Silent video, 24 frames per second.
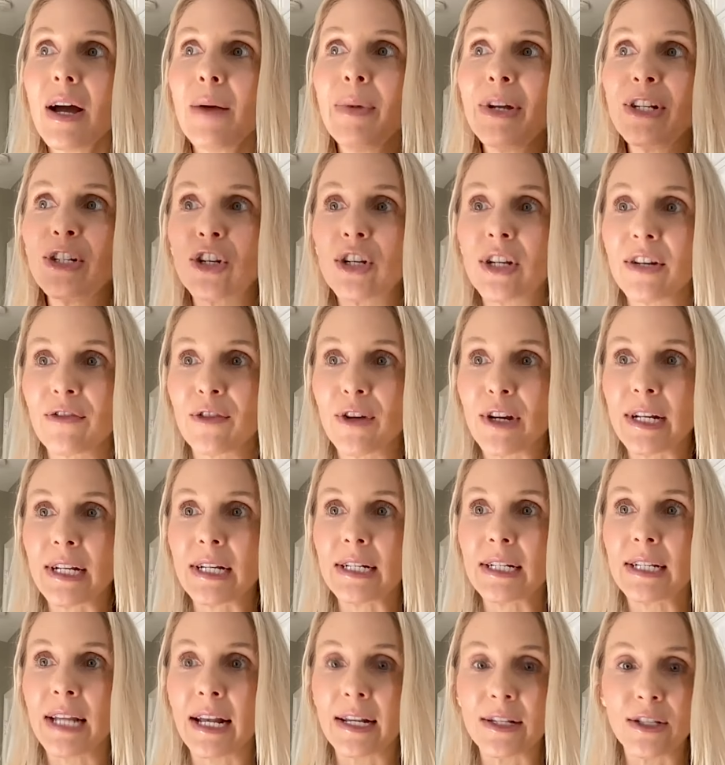a bunch of
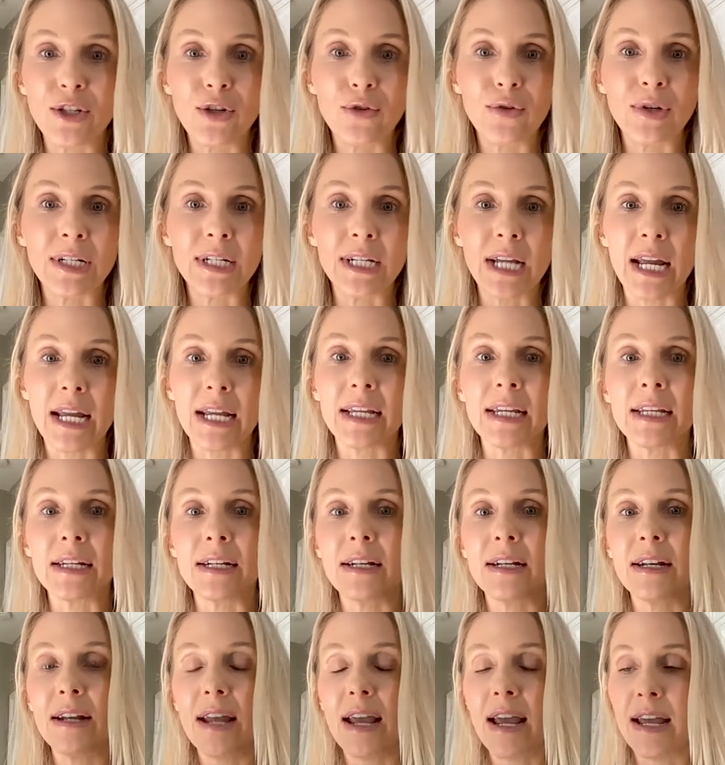different tests you can take
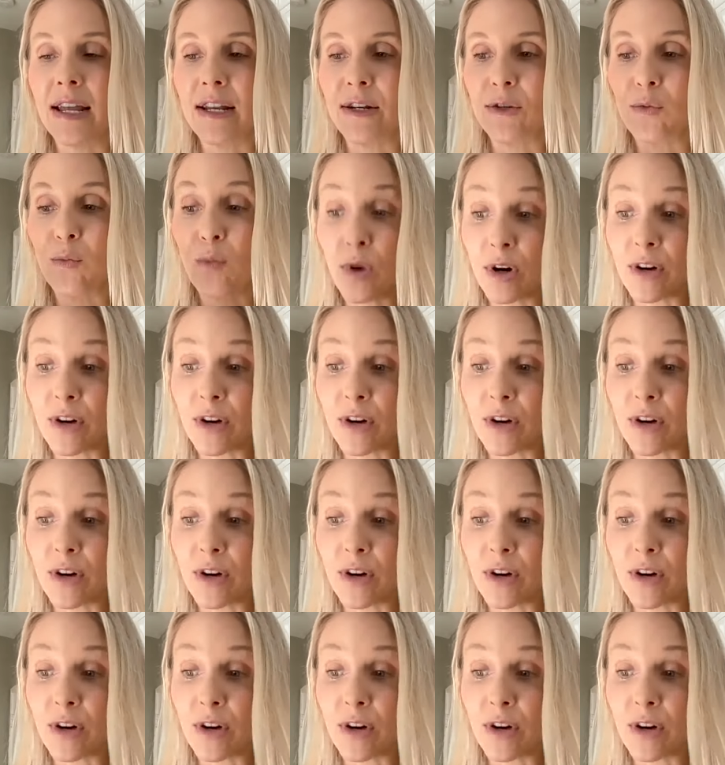and and